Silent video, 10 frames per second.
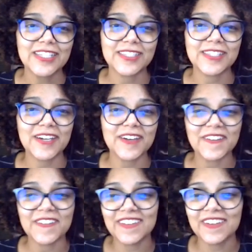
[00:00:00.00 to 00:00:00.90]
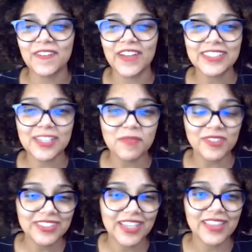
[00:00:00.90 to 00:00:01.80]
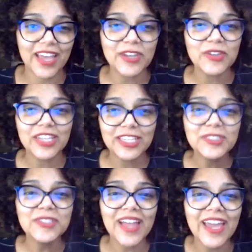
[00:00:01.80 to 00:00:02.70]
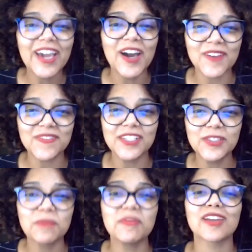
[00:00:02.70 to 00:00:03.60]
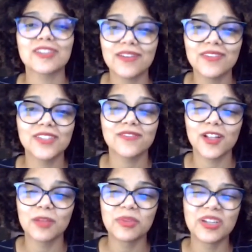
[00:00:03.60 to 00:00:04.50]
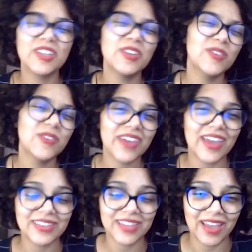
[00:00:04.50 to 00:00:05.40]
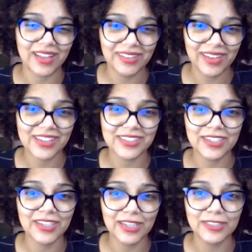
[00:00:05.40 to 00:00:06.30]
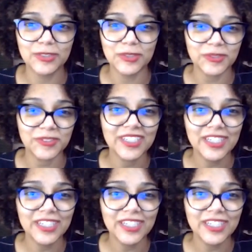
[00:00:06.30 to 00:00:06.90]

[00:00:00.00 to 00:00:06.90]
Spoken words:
So when someone say that you need to like coffee to be a Java developer, you don't get that as a true.